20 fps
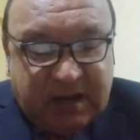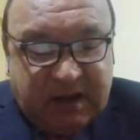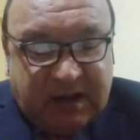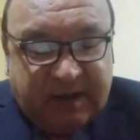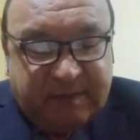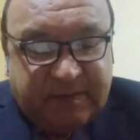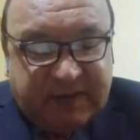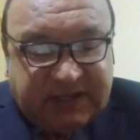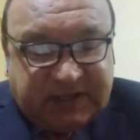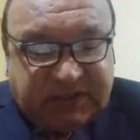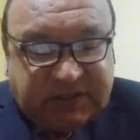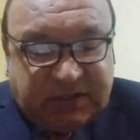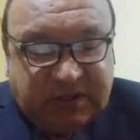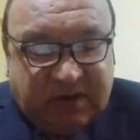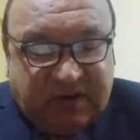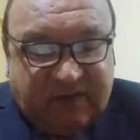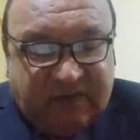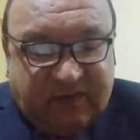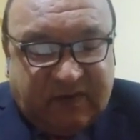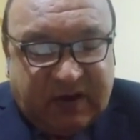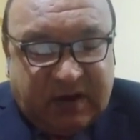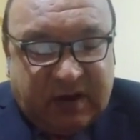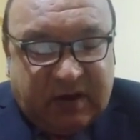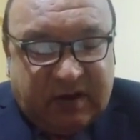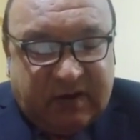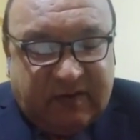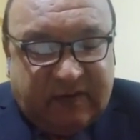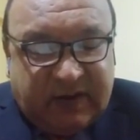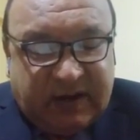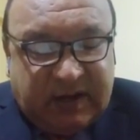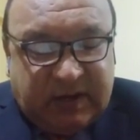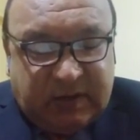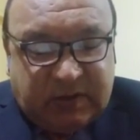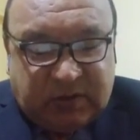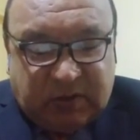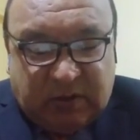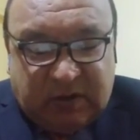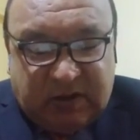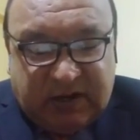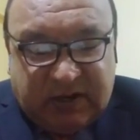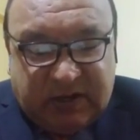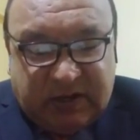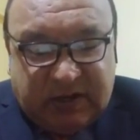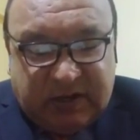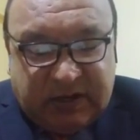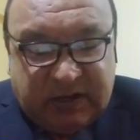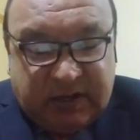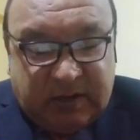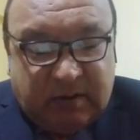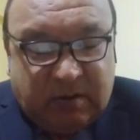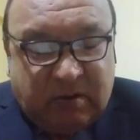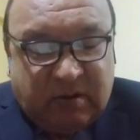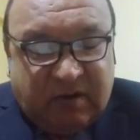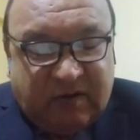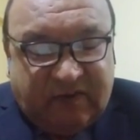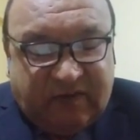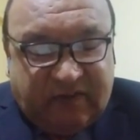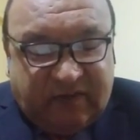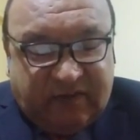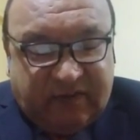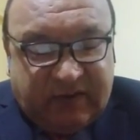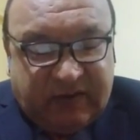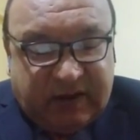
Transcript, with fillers: a mixture of intoler eh, of